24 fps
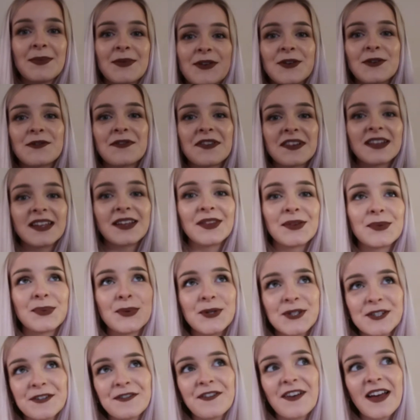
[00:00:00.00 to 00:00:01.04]
I'm going for like the
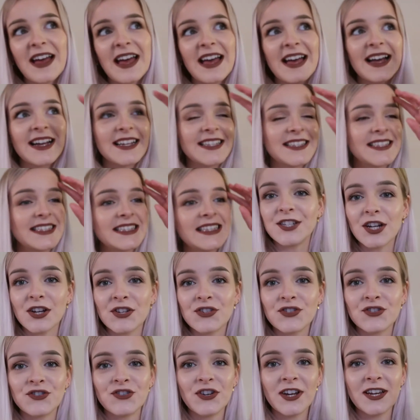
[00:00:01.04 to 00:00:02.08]
wood effect,
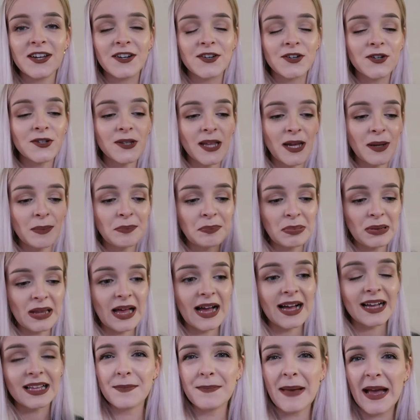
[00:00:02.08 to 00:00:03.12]
industrial, like
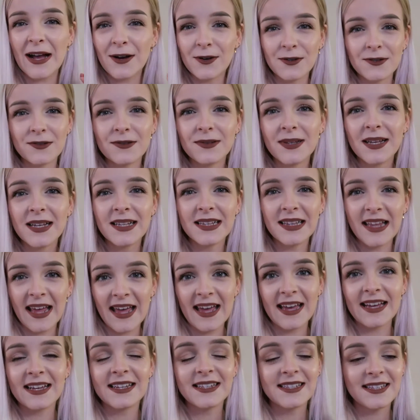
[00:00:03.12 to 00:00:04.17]
black metal
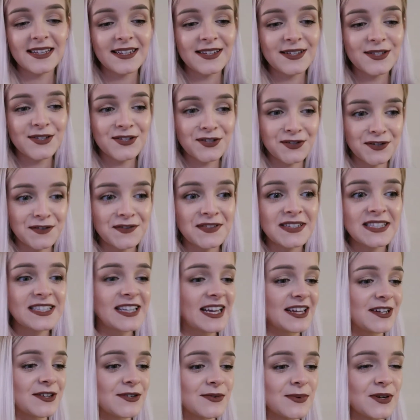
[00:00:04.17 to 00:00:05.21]
legs sort of
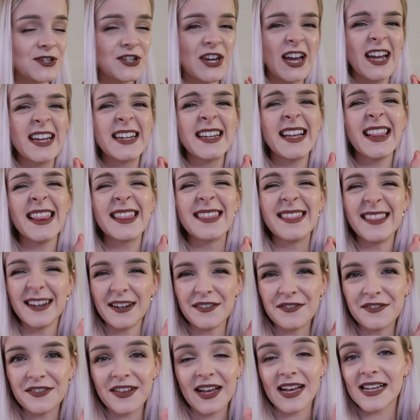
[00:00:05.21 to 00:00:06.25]
style, which I
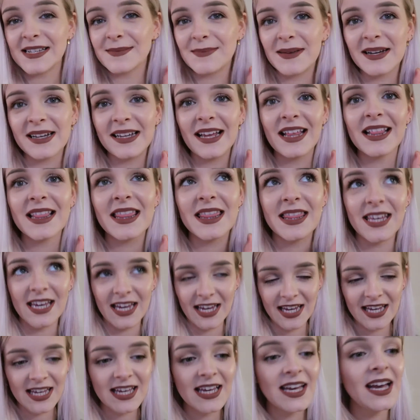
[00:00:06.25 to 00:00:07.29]
love, that is my
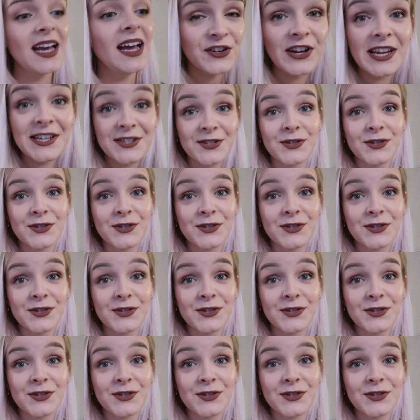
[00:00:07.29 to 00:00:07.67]
thing. Grey